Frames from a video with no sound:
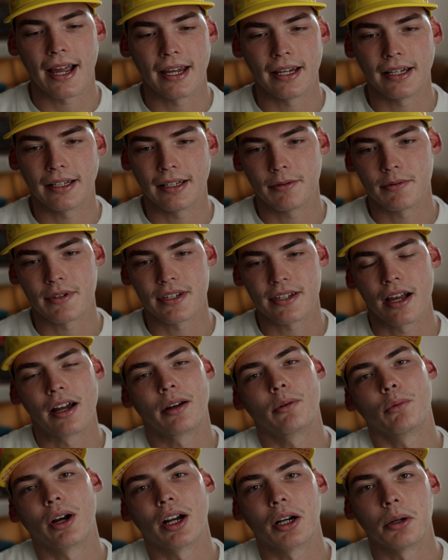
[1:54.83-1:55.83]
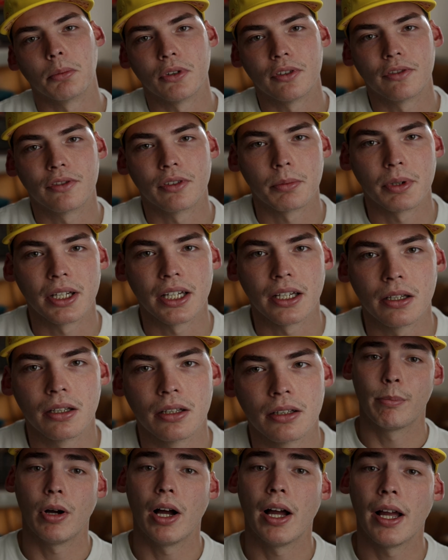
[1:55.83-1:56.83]
It was unwearable for me.
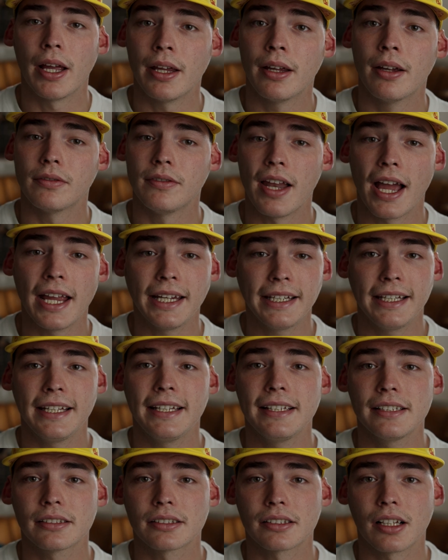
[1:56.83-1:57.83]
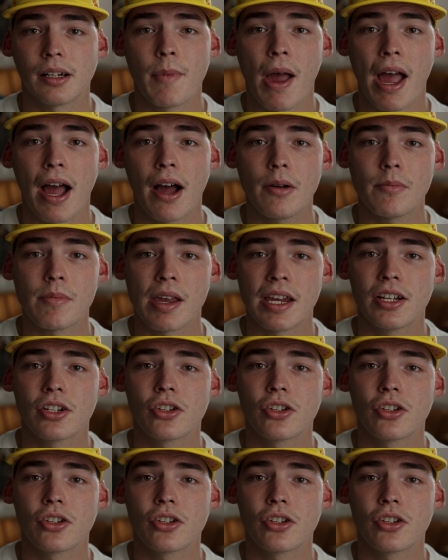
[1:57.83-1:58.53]
But Nike somehow made a